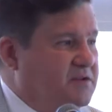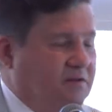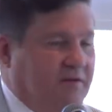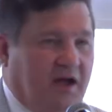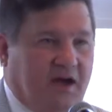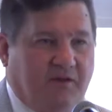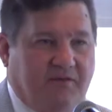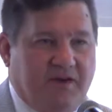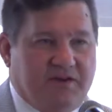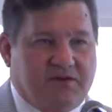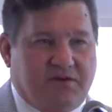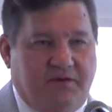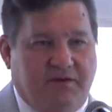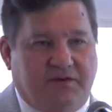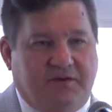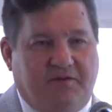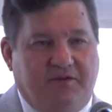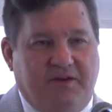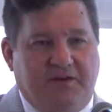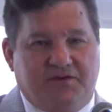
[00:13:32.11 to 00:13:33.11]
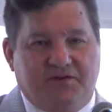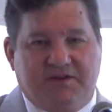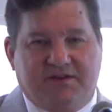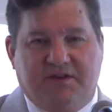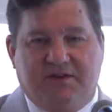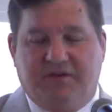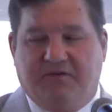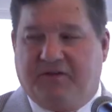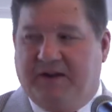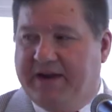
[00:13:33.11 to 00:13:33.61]
A lot of us are
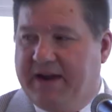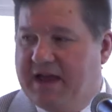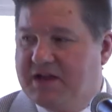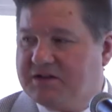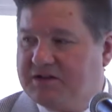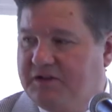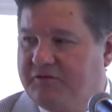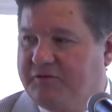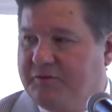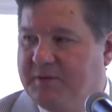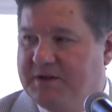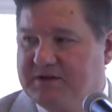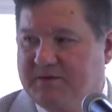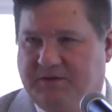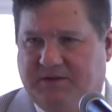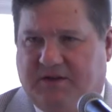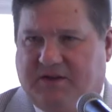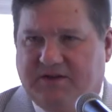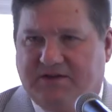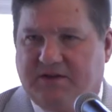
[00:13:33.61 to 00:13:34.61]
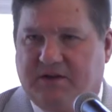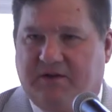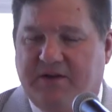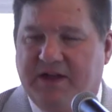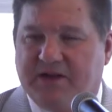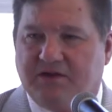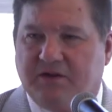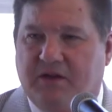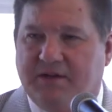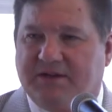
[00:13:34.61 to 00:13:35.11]
interested in financial information. We look at Zero
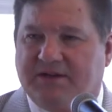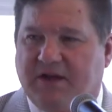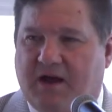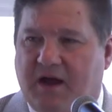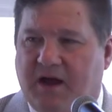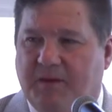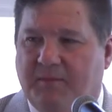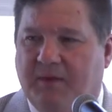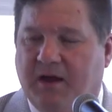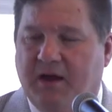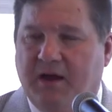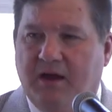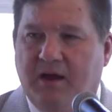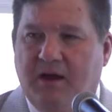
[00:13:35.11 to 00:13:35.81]
Hedge all the time.